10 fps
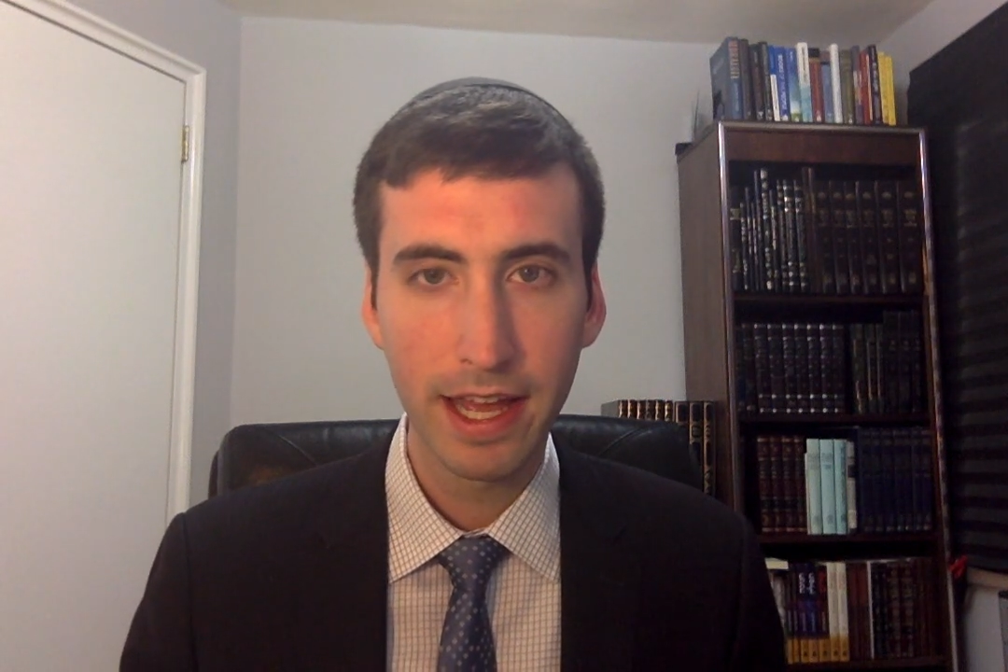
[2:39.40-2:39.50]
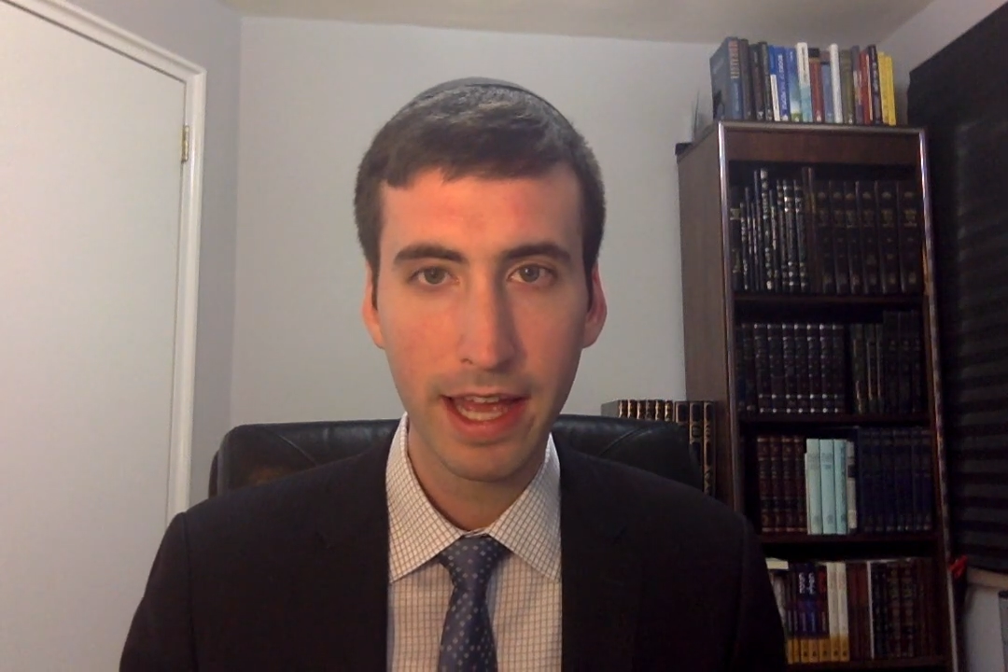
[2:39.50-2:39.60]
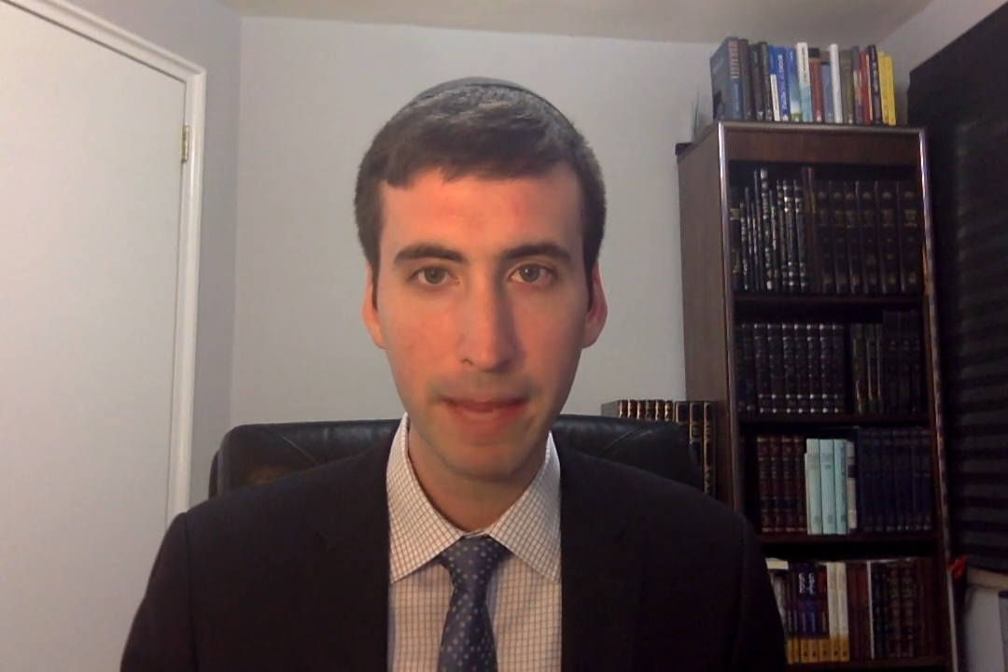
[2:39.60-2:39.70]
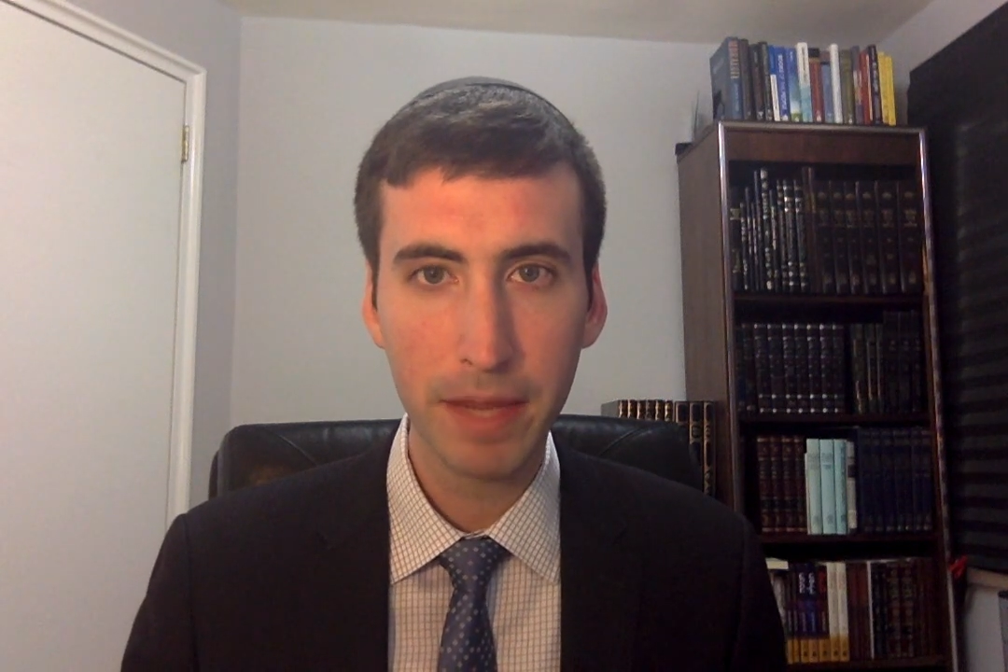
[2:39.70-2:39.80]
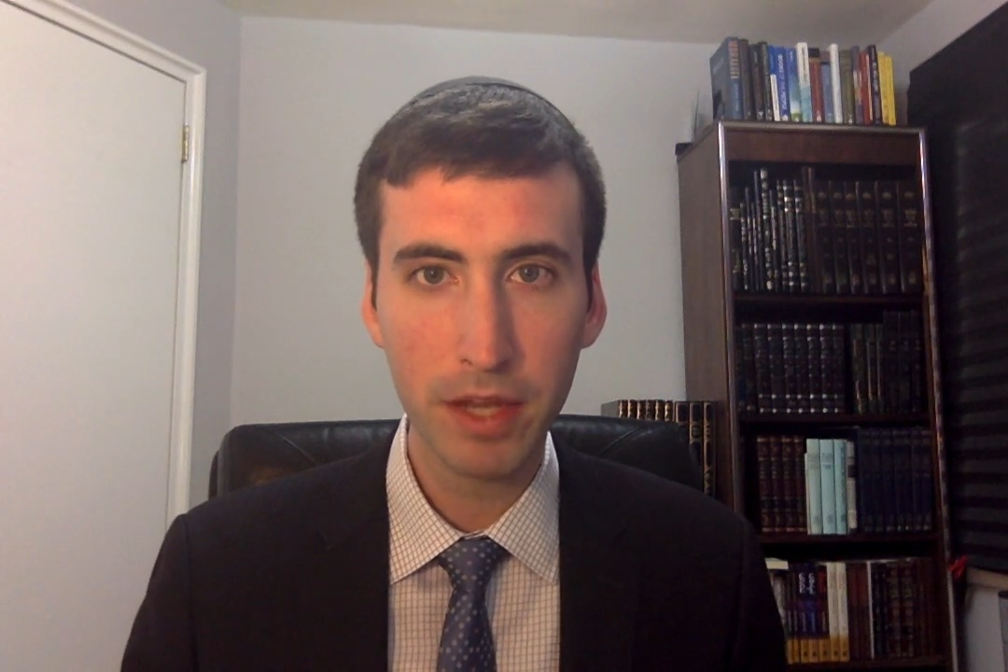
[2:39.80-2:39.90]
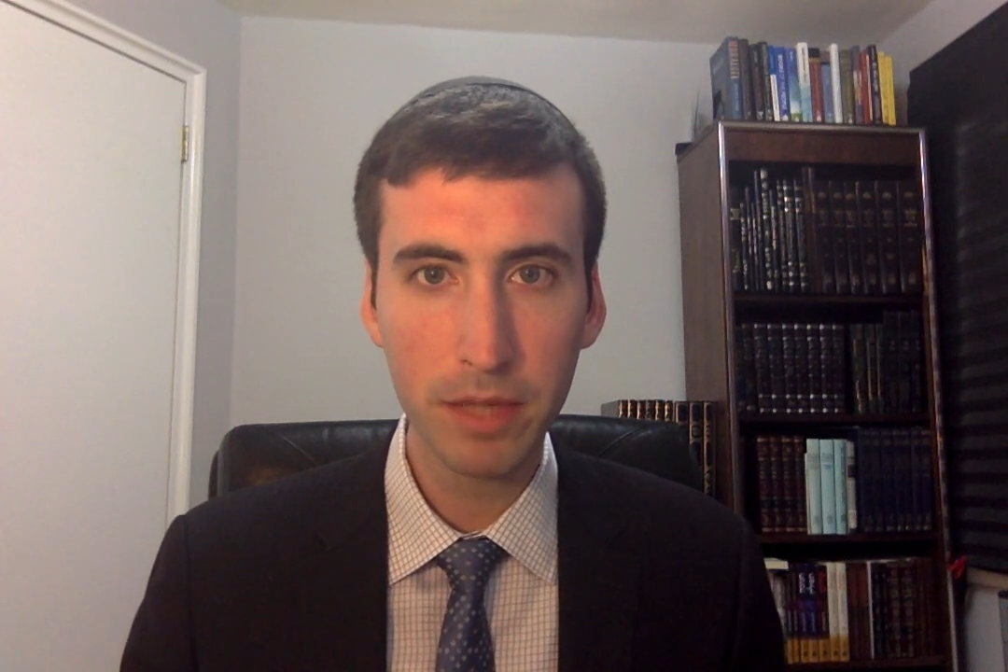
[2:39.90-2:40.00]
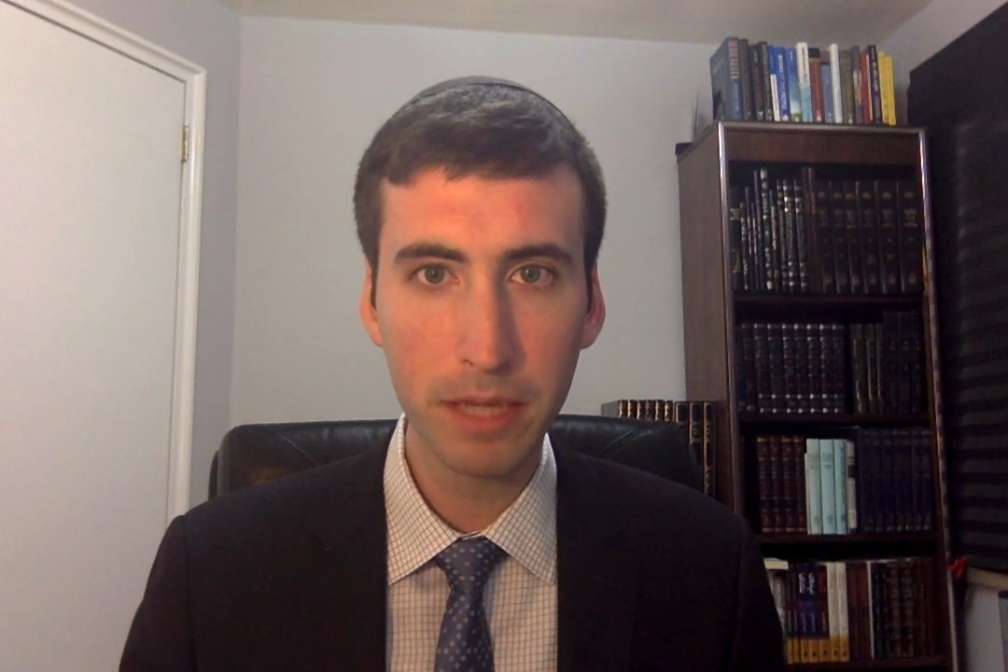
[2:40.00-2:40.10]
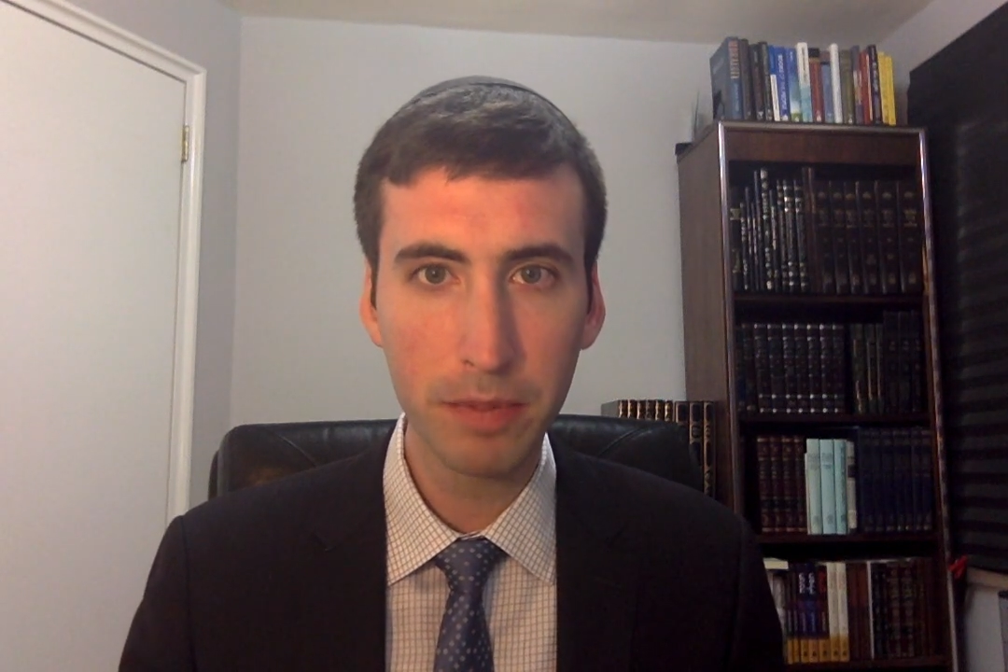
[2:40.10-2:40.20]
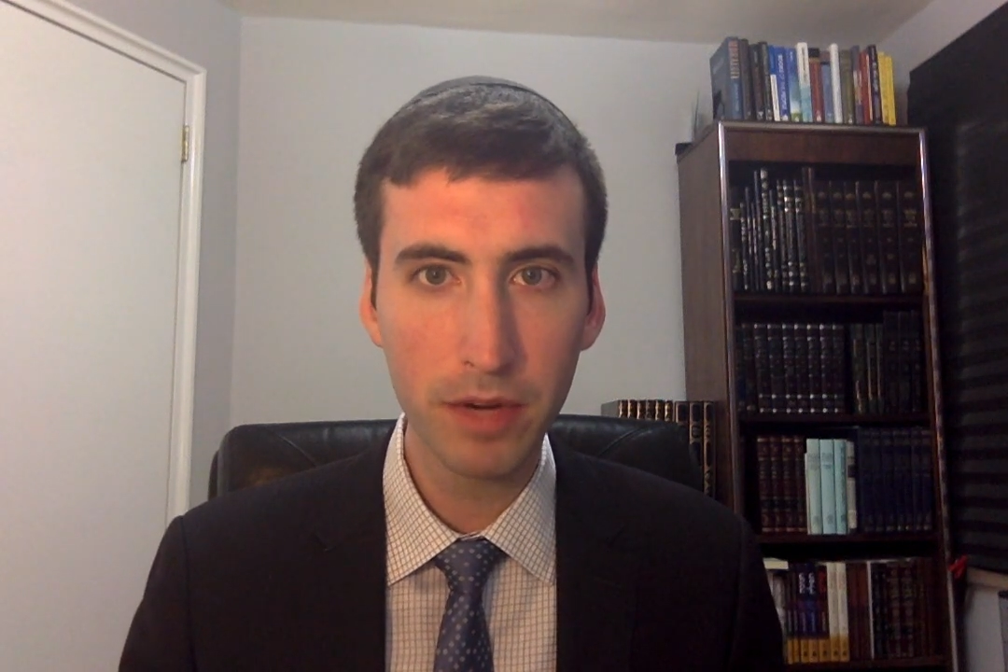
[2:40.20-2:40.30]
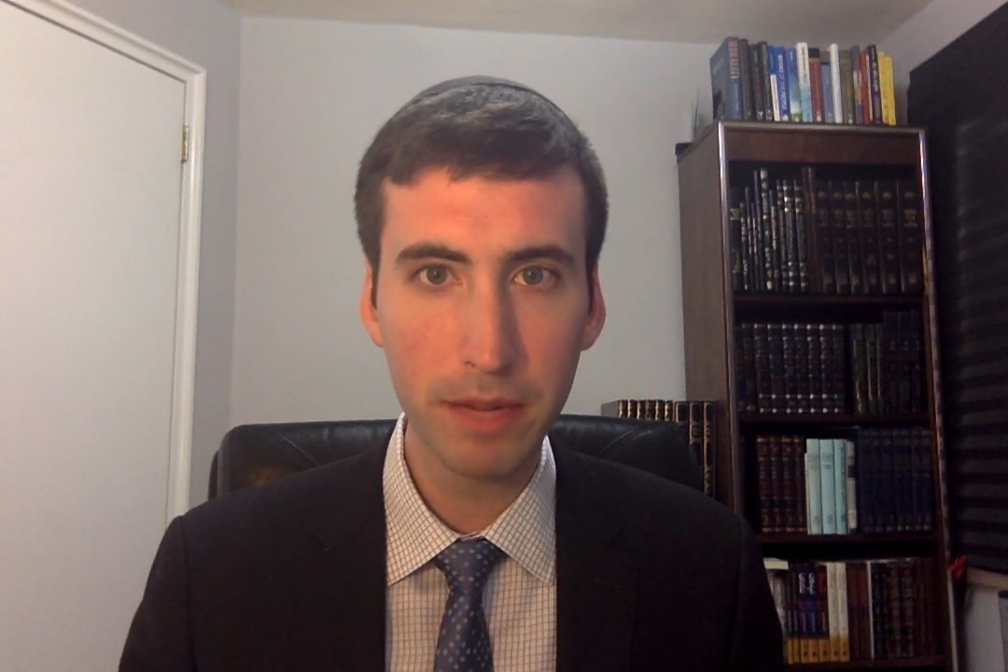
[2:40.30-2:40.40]
And by Yom
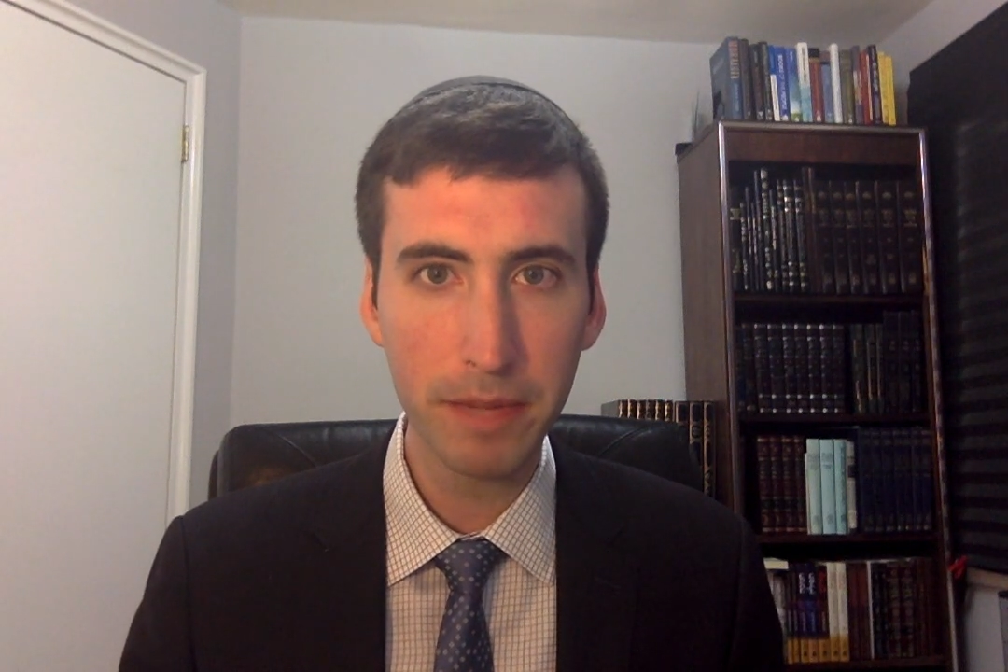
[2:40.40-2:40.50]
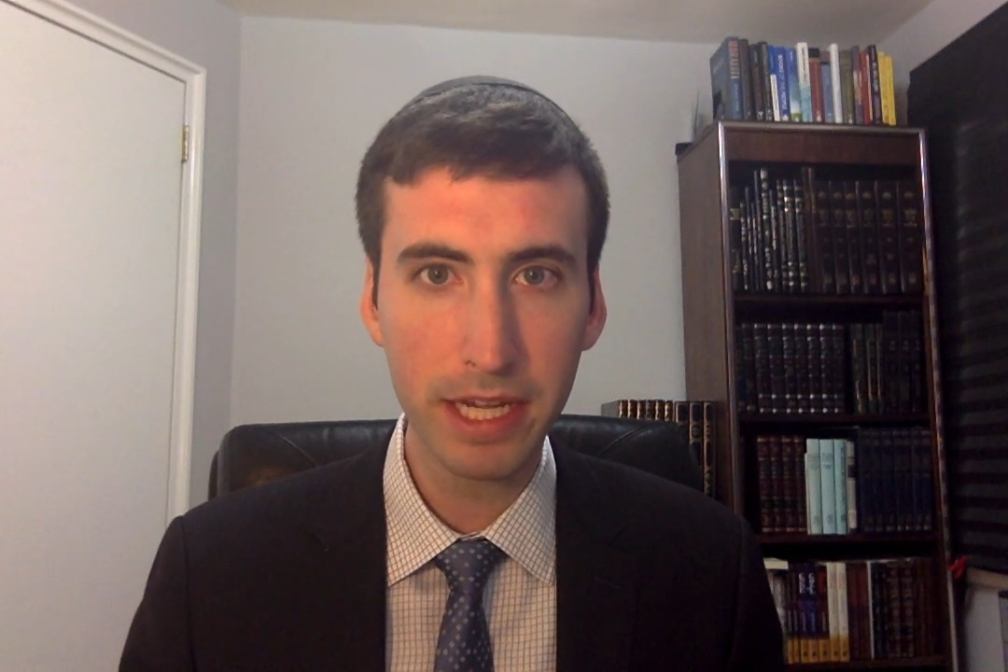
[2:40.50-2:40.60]
Kippurim,